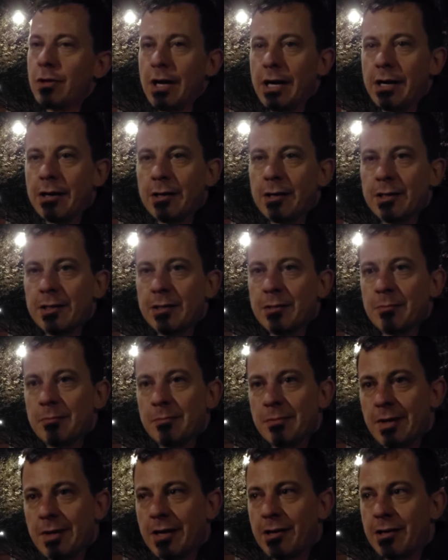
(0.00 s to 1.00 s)
our
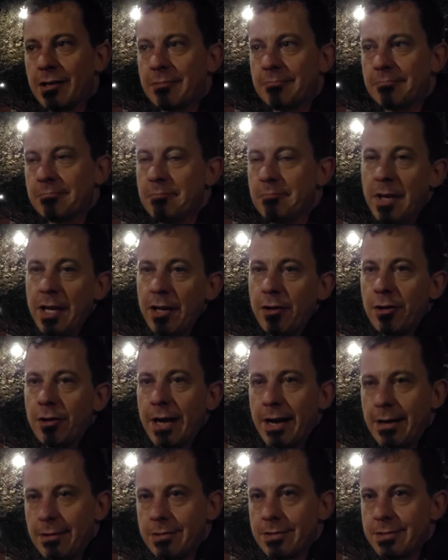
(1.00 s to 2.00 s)
our meager
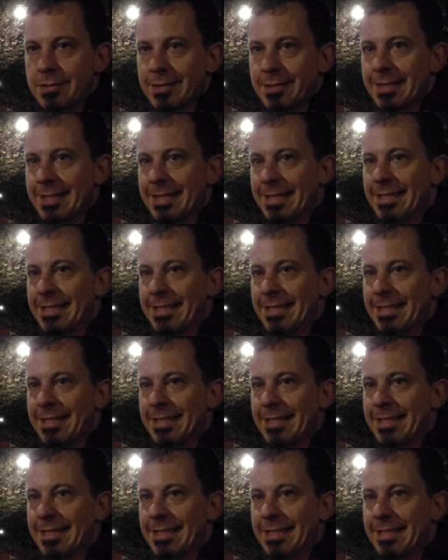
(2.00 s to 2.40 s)
house.